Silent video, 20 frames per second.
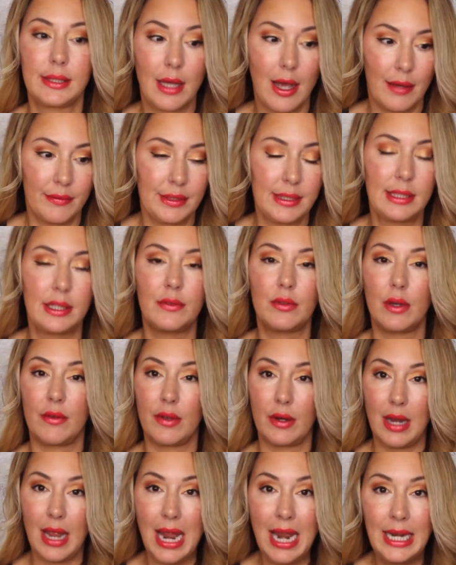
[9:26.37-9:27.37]
obviously if you have
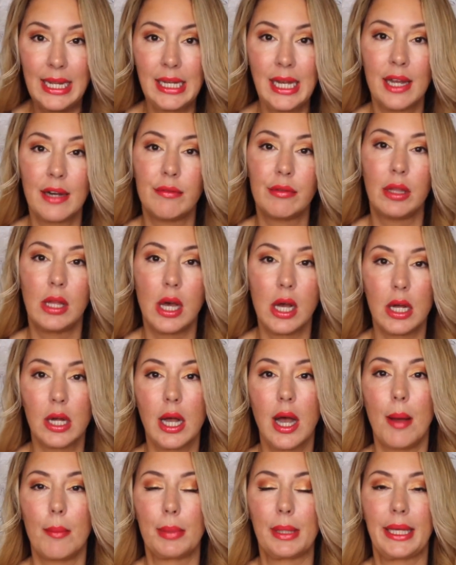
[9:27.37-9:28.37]
any kind of lung
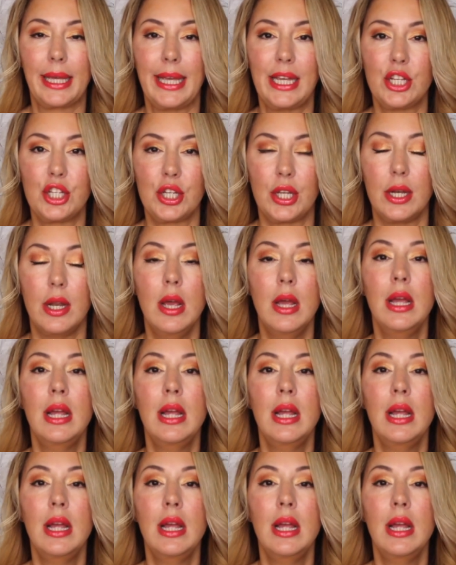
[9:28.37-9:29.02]
complication,